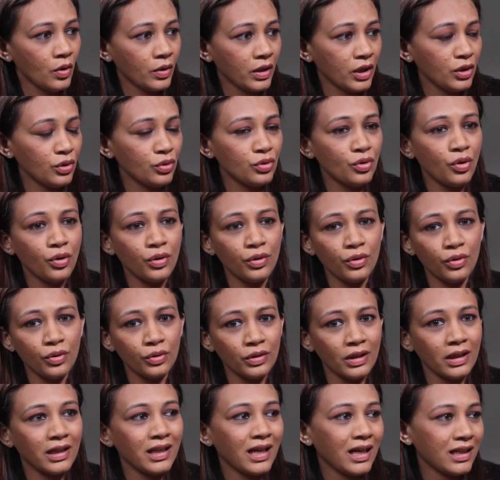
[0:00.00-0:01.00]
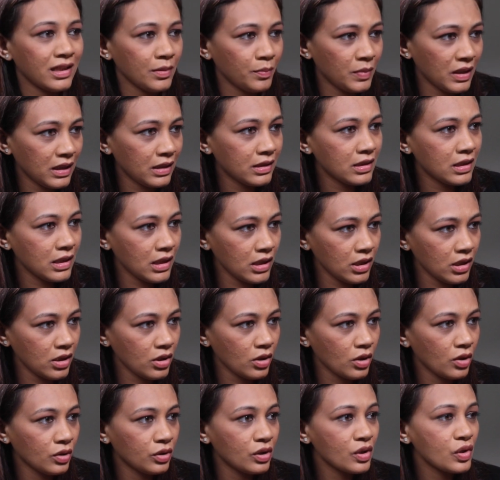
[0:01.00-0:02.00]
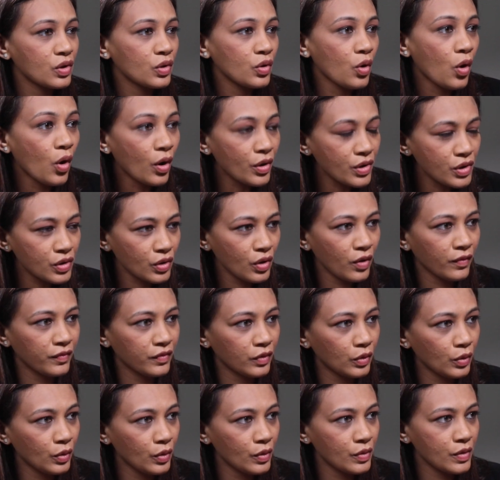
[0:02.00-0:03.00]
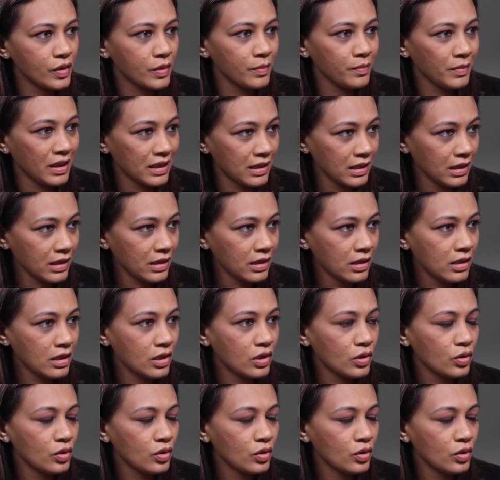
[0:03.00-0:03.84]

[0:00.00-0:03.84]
Okay, you don't know the credibility, the source of those materials.